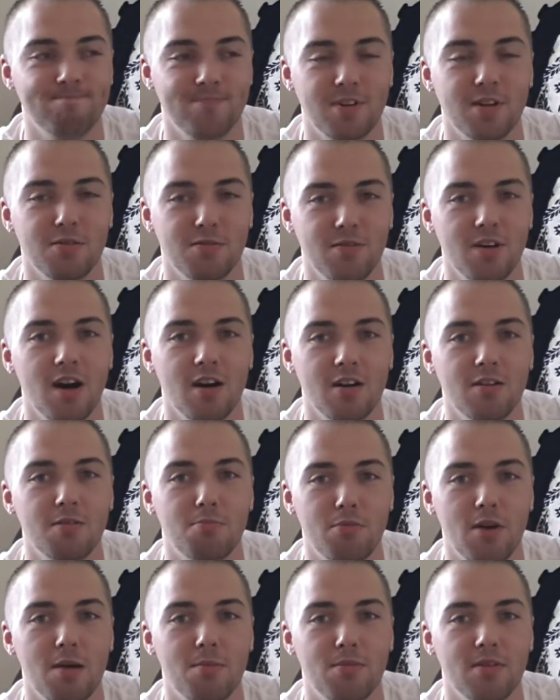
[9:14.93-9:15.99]
Convert her to
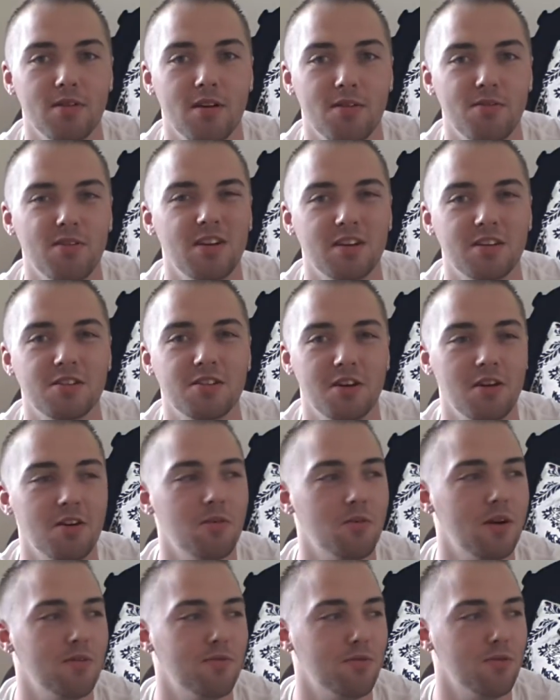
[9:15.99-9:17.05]
prepping. I think that's the only
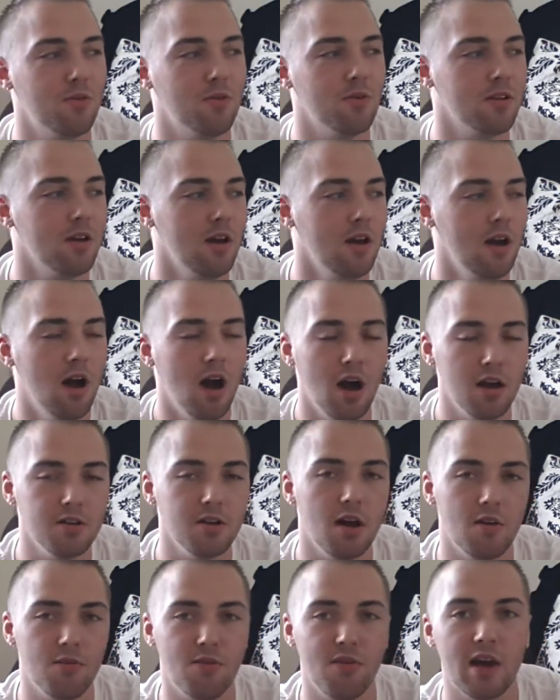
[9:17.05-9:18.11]
way forward.
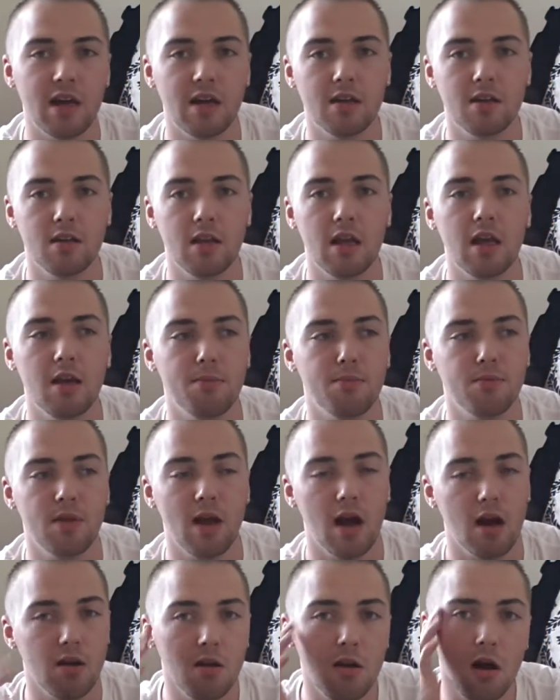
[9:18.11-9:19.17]
I think deep
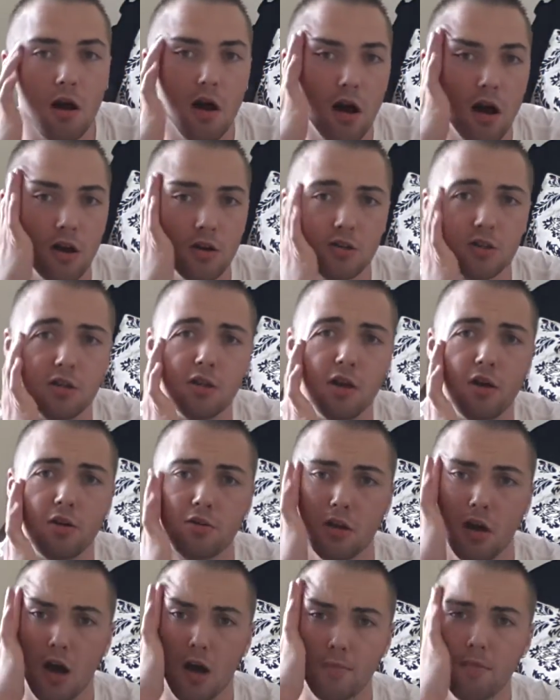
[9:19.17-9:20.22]
down in her heart she knows
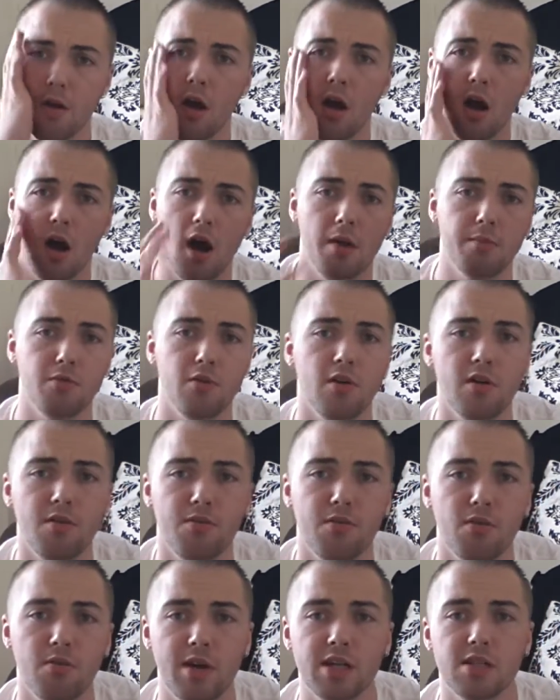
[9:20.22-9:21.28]
that I'm doing it
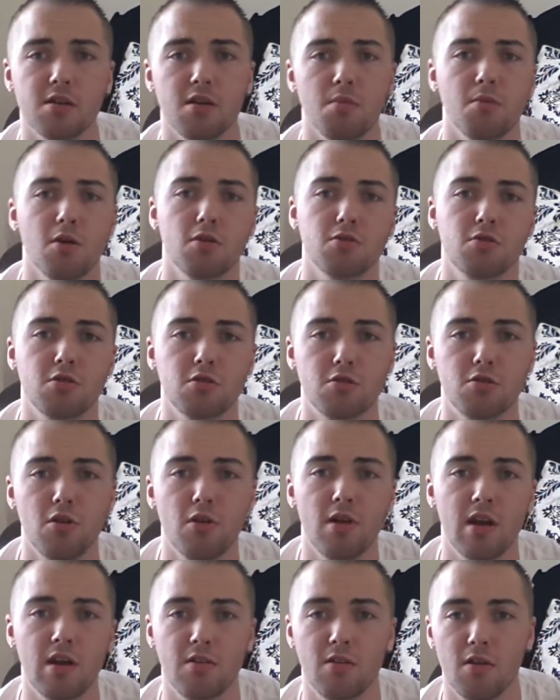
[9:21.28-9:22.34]
for a reason. I'm not just
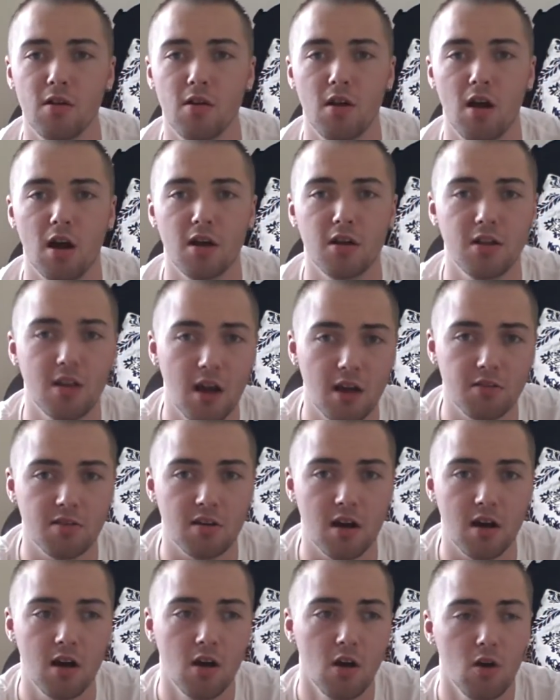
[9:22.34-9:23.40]
doing it to look like a
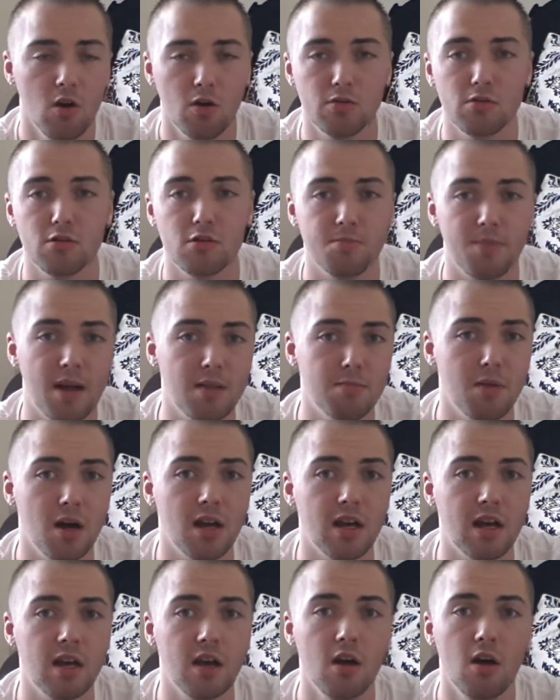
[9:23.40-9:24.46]
nutter or to spend
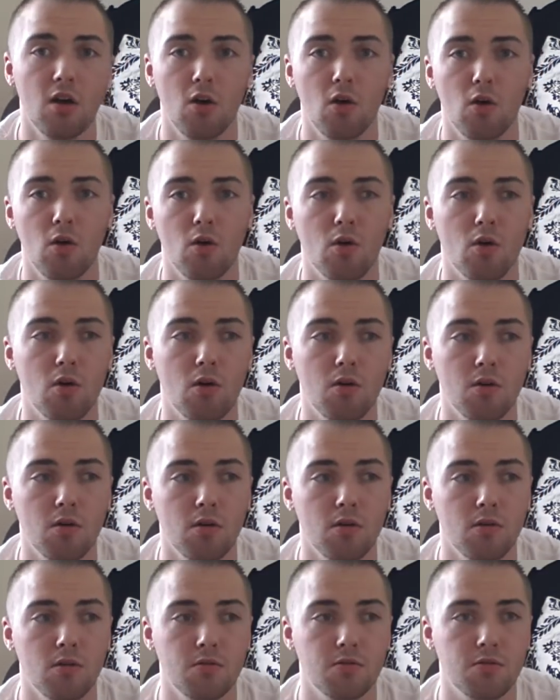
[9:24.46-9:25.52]
money or
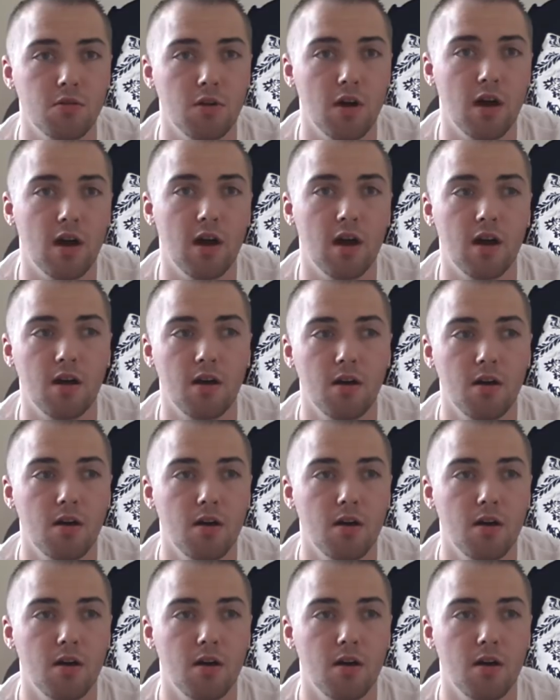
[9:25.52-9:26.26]
to